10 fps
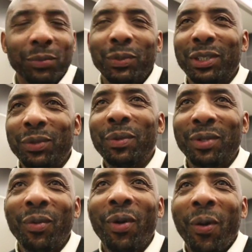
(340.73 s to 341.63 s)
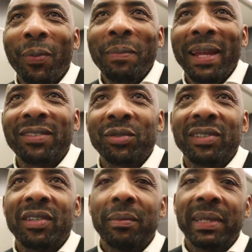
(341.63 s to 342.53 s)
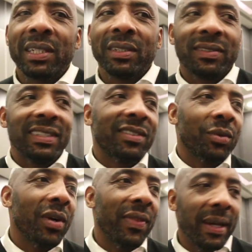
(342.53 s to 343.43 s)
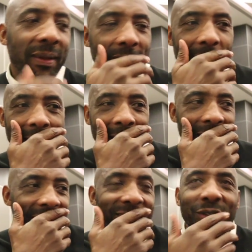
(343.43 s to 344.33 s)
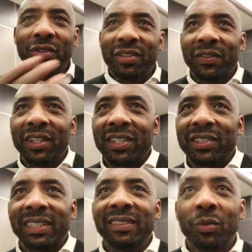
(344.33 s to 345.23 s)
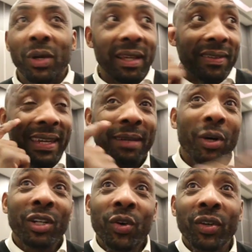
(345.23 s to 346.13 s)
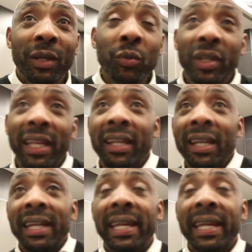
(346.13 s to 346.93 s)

we, do and don't hope he makes a return because he's the one that's he's controversial. He's the one that's saying, well, could he, would he?